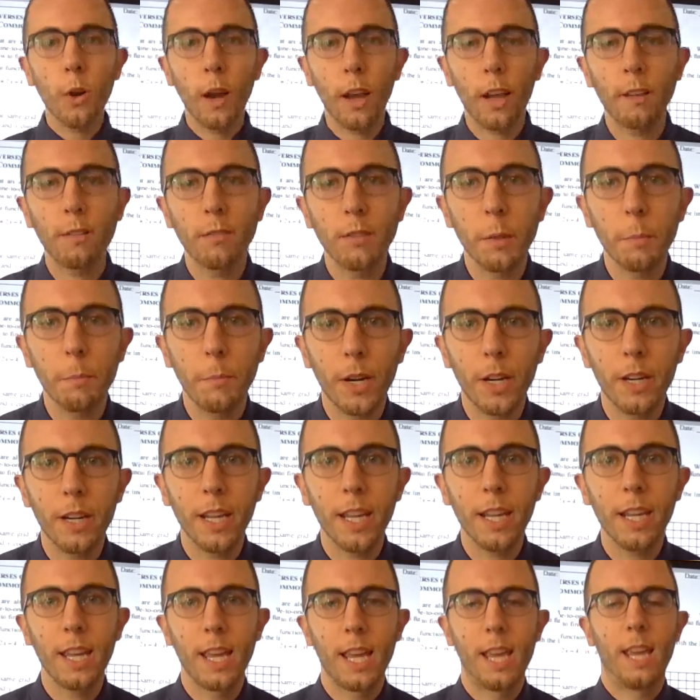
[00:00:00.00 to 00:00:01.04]

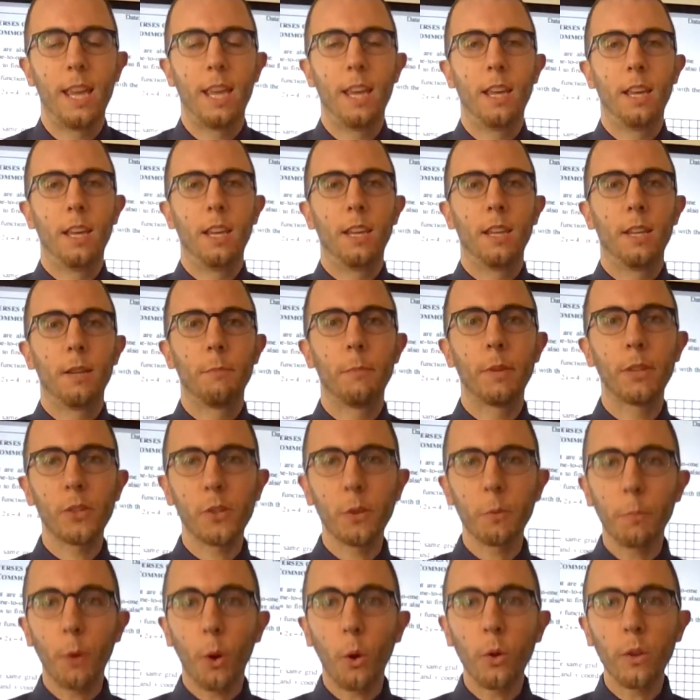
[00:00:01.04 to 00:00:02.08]
everybody?
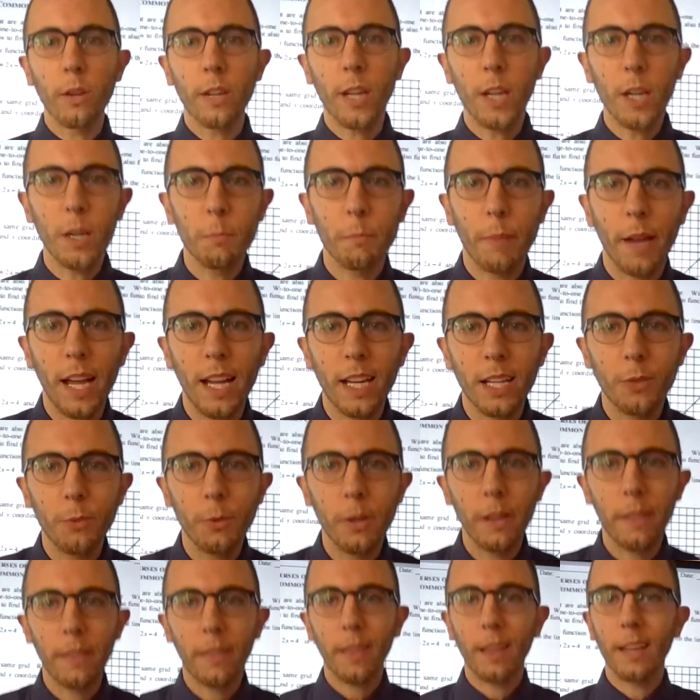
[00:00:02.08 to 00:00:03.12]
Mr. Poley here, back
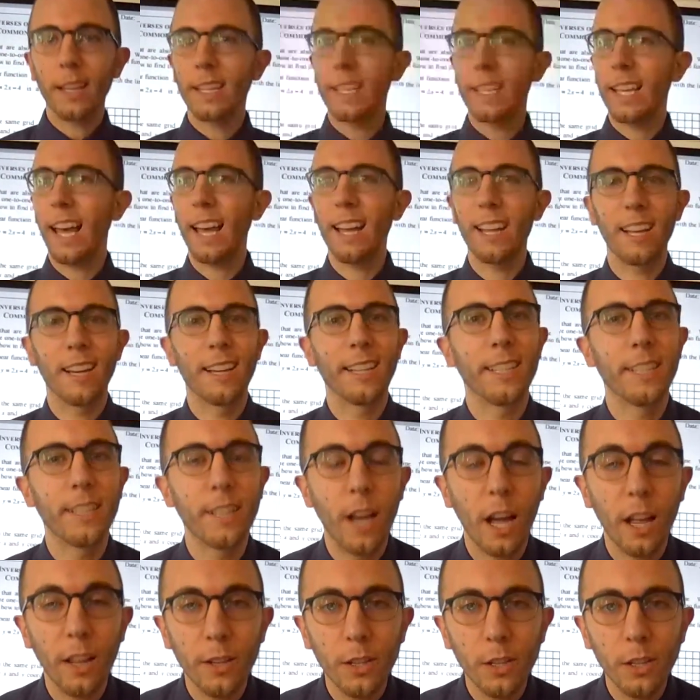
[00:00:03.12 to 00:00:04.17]
with yet
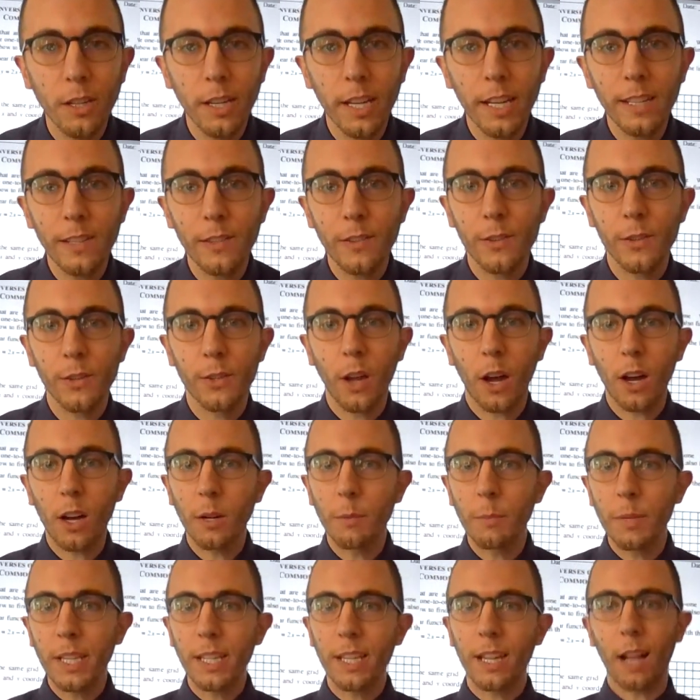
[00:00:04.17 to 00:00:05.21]
another
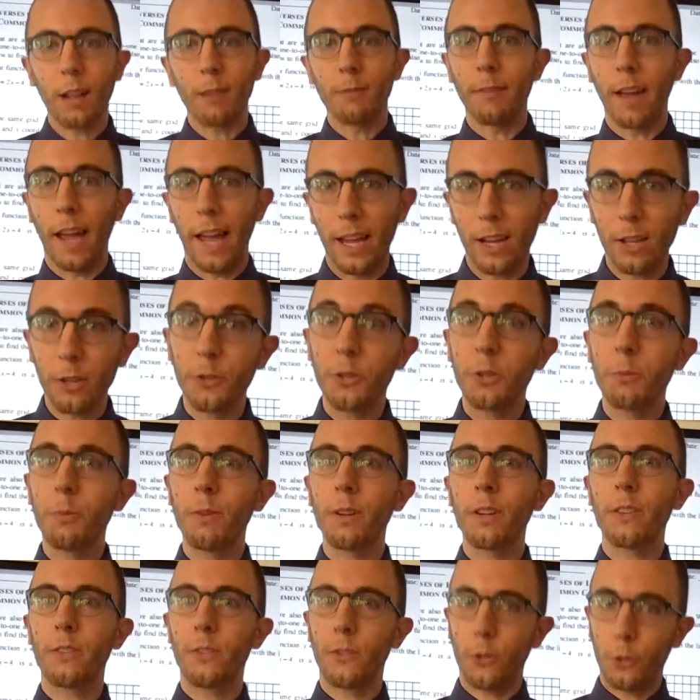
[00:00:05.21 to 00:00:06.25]
installment of
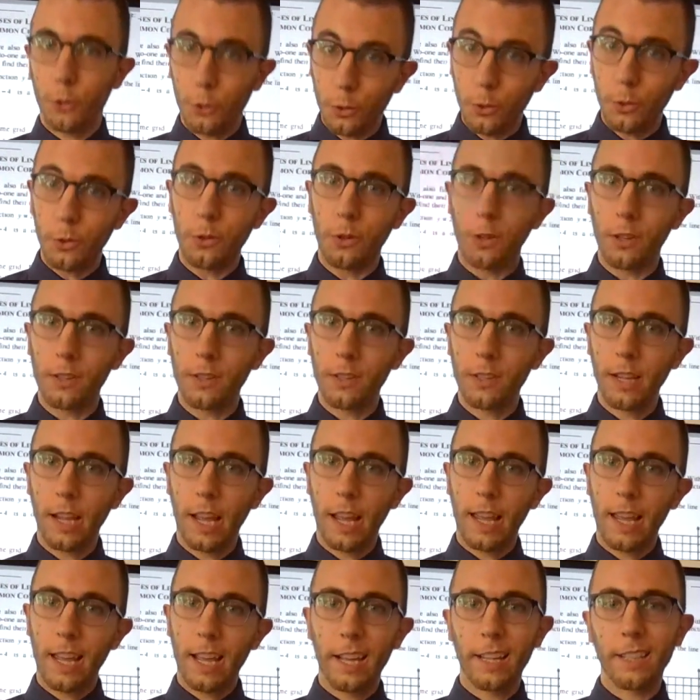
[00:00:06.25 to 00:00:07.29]
Algebra 2.
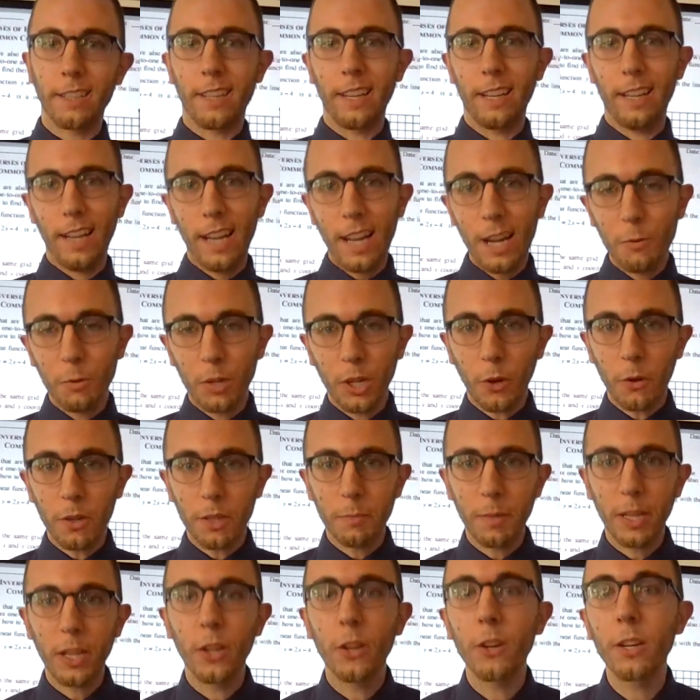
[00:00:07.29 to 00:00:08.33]
And today we're going to
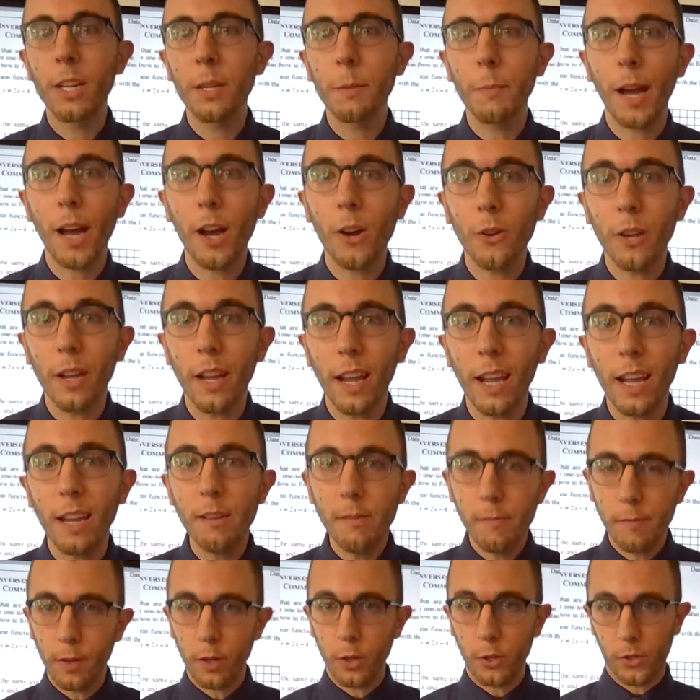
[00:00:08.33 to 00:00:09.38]
be learning about
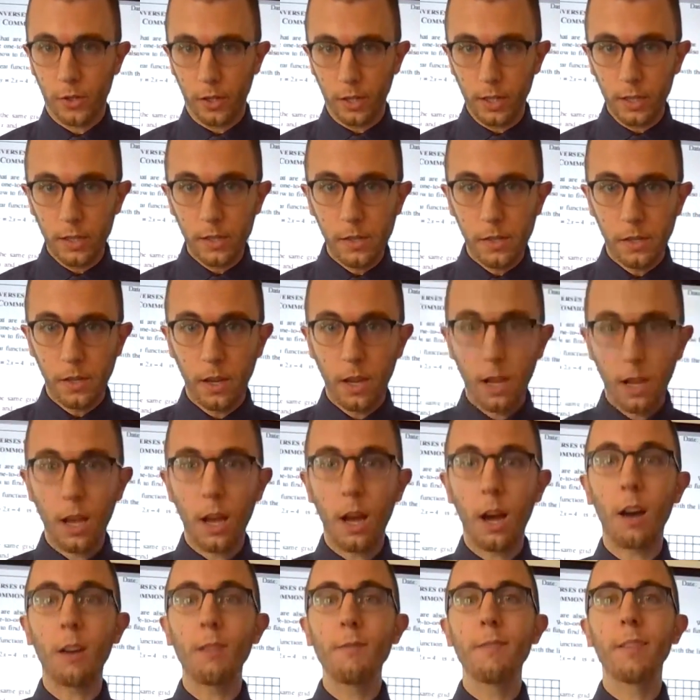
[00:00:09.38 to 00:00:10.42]
inverses
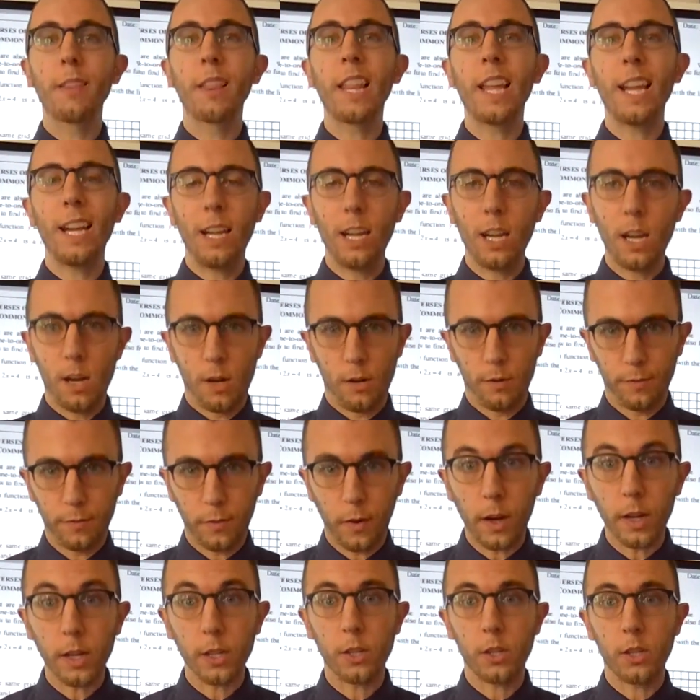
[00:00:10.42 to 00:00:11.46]
of linear
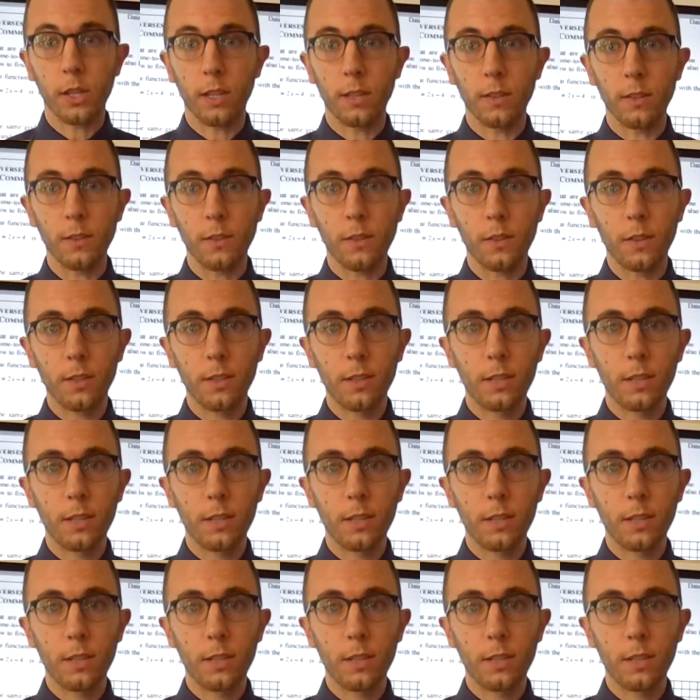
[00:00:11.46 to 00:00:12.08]
functions.